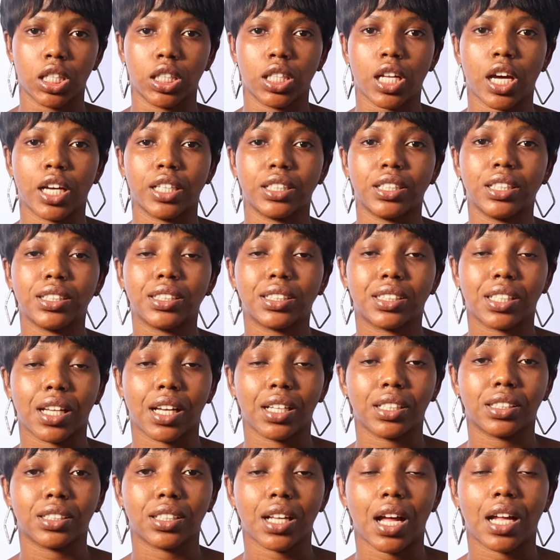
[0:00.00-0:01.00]
Now, in this
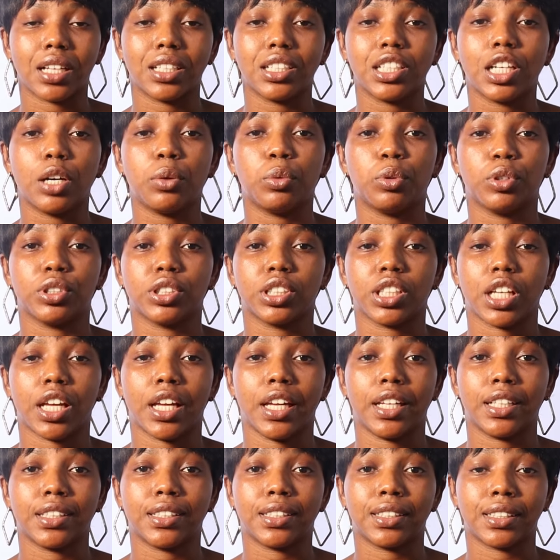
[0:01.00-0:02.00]
text, Aliyah was
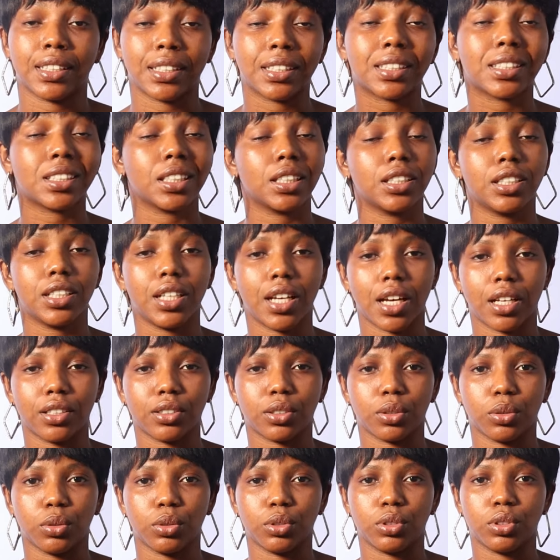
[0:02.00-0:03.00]
eh, 16
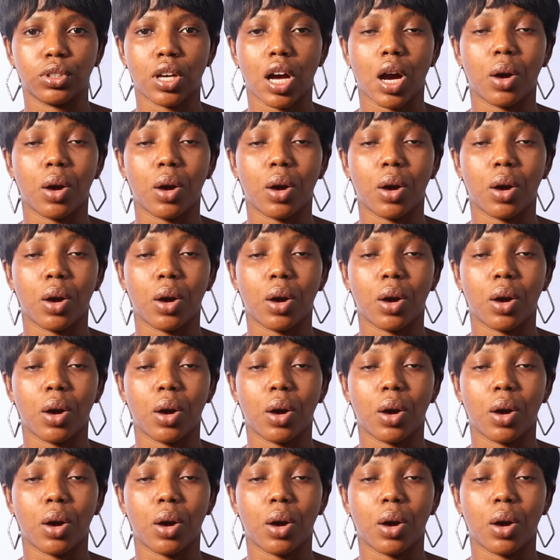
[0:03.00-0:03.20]
years old.